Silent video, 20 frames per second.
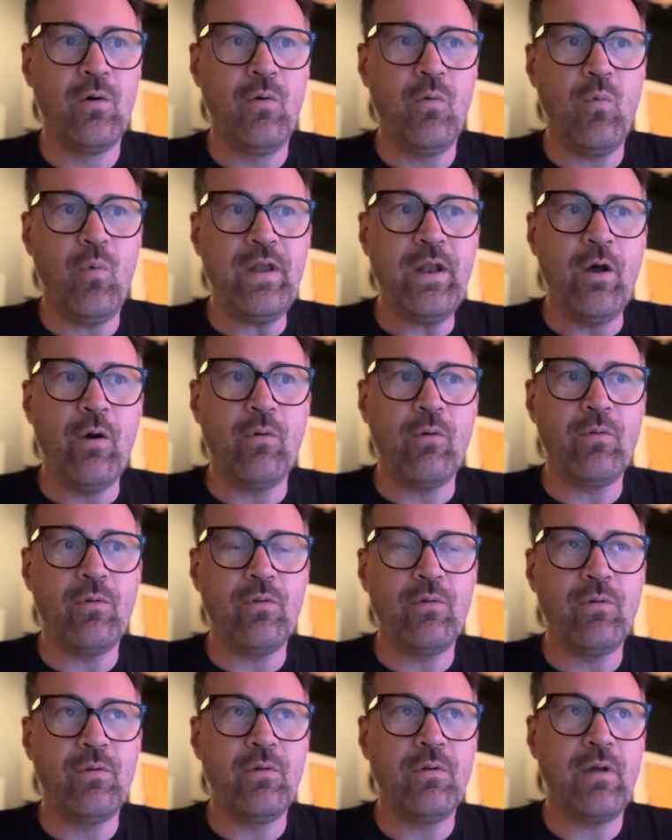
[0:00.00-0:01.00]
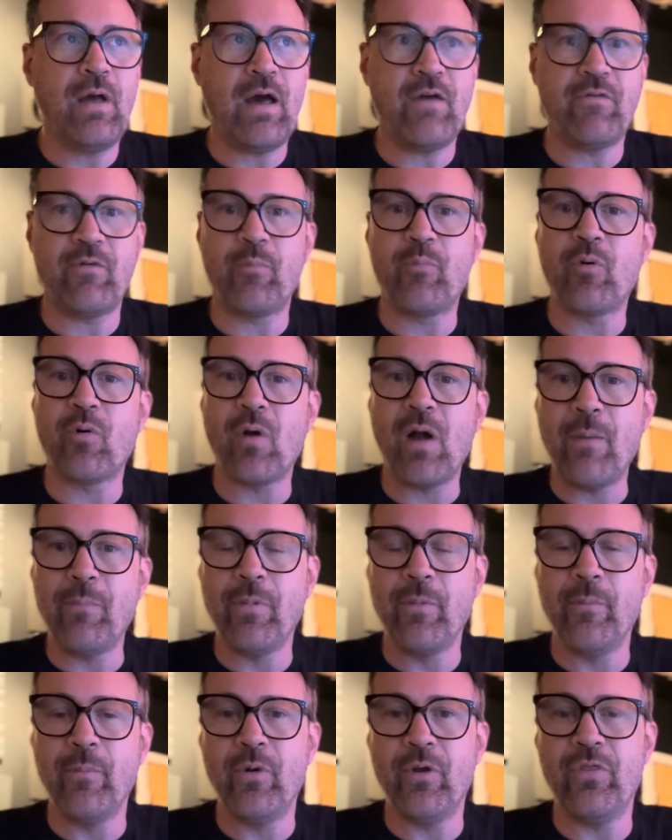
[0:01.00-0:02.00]
We don't have a
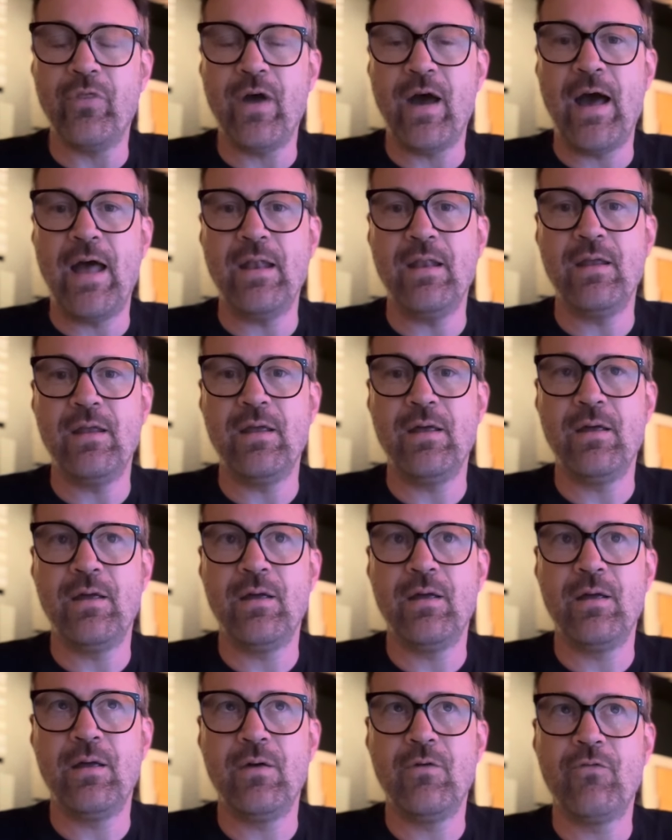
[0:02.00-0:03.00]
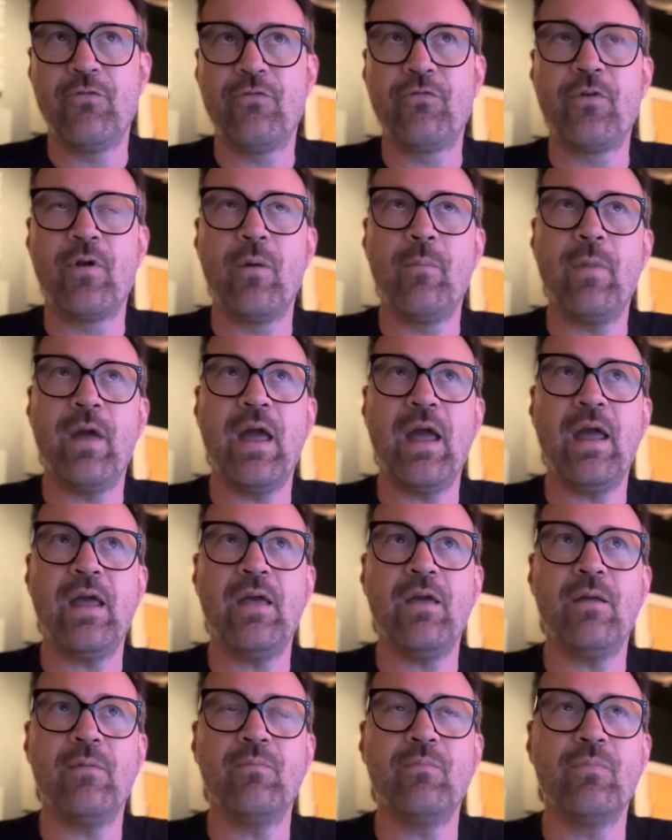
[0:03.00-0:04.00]
problem with that from
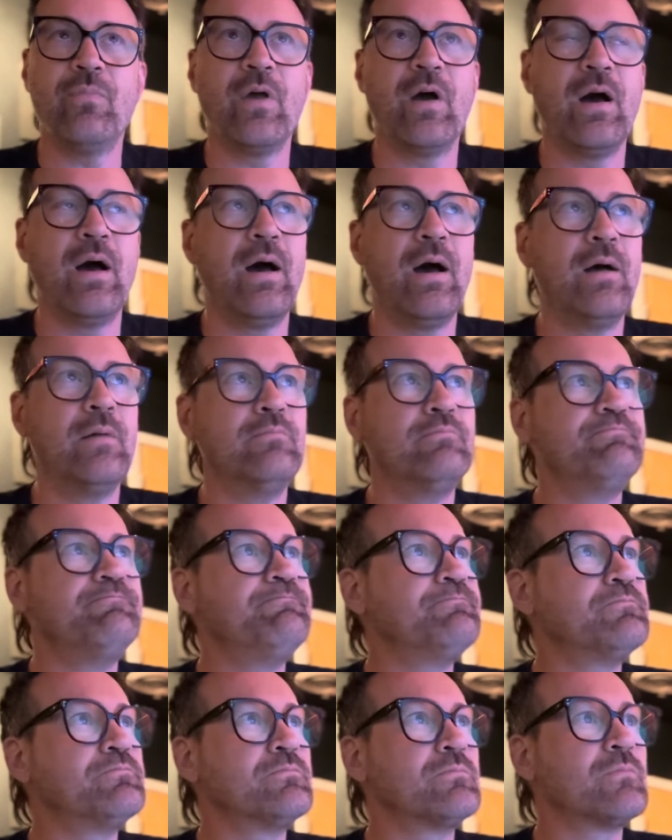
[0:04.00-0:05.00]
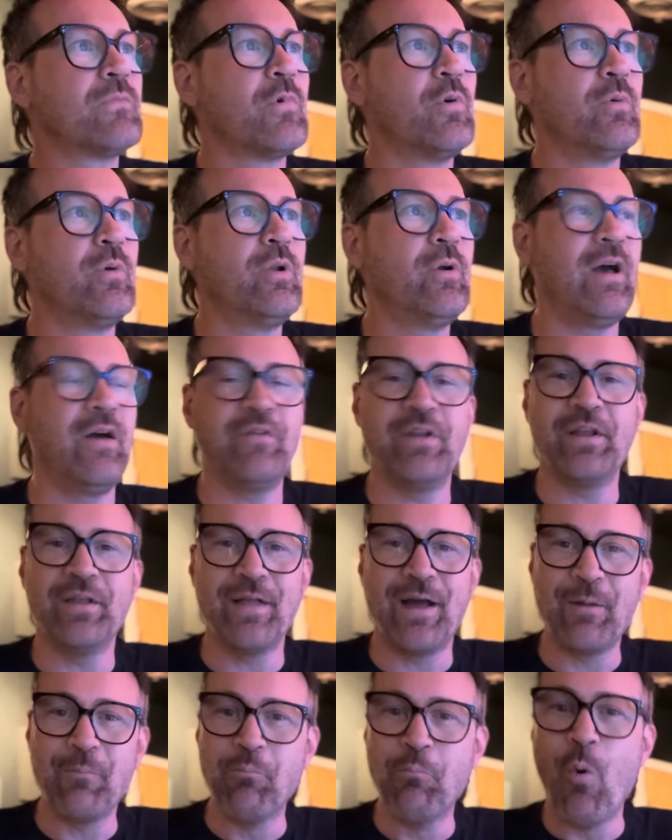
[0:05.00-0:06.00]
a, uh, we don't have any
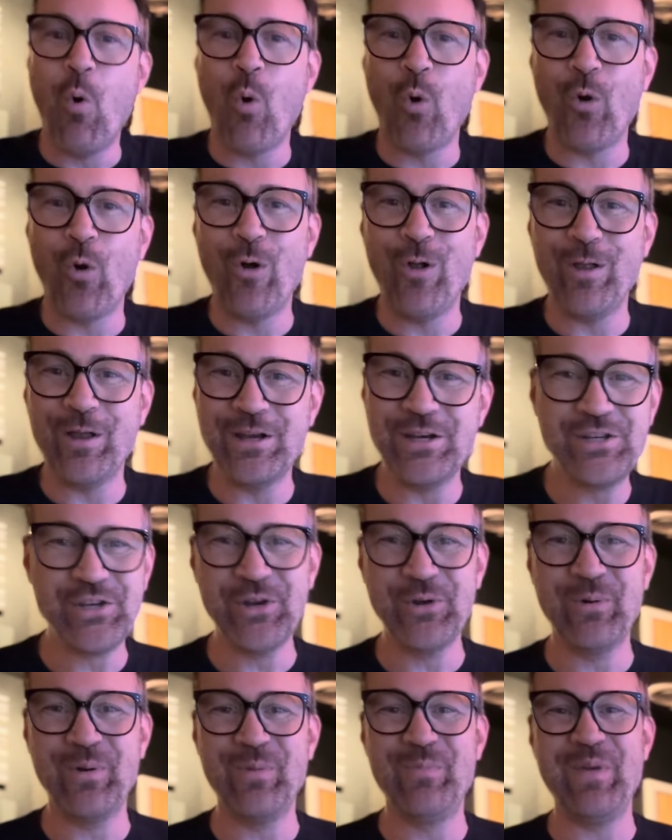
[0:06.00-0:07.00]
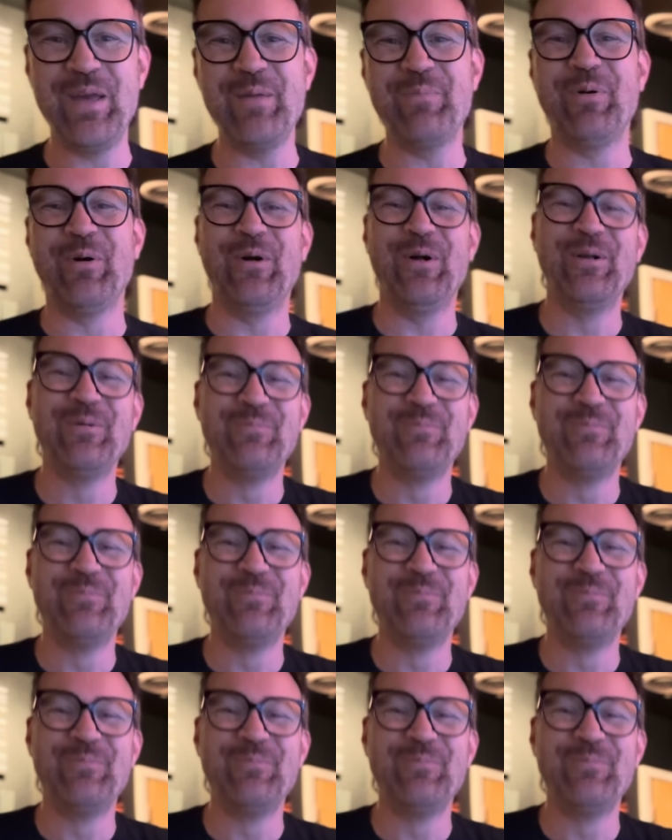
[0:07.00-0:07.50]
like moral issue with people